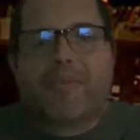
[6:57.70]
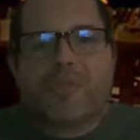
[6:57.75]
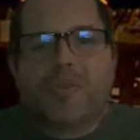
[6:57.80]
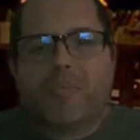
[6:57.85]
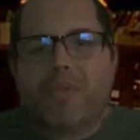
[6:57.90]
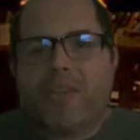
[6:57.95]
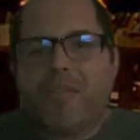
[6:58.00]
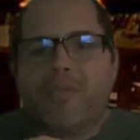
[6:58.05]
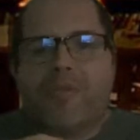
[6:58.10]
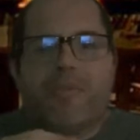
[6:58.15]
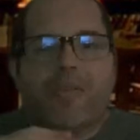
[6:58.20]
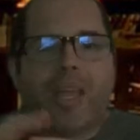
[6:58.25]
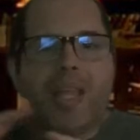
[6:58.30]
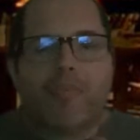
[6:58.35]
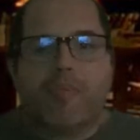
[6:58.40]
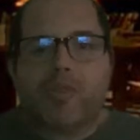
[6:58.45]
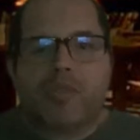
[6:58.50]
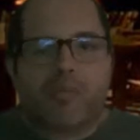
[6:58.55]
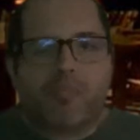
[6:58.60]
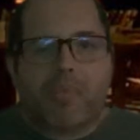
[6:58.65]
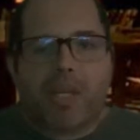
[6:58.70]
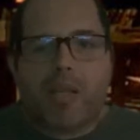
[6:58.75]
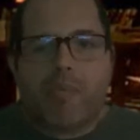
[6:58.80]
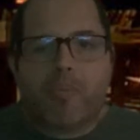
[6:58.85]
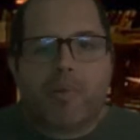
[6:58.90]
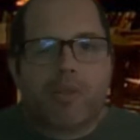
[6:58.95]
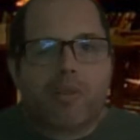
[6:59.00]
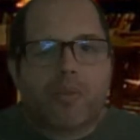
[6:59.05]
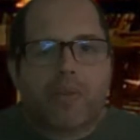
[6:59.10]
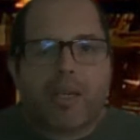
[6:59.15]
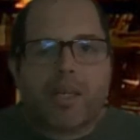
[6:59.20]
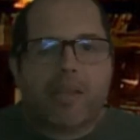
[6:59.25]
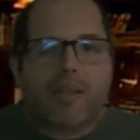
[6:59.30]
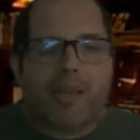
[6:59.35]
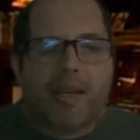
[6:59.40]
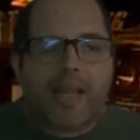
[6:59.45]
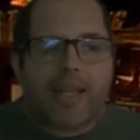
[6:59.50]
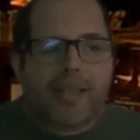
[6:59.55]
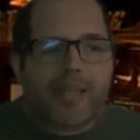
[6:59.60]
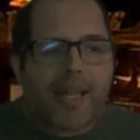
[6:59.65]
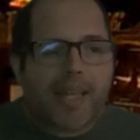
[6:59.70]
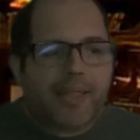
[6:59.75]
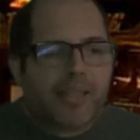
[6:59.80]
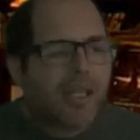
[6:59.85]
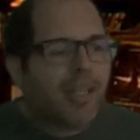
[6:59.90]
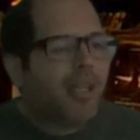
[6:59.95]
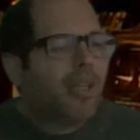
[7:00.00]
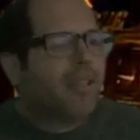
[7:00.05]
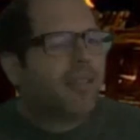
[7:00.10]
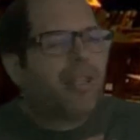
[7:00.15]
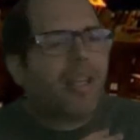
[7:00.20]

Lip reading: be famous people or anything like that. They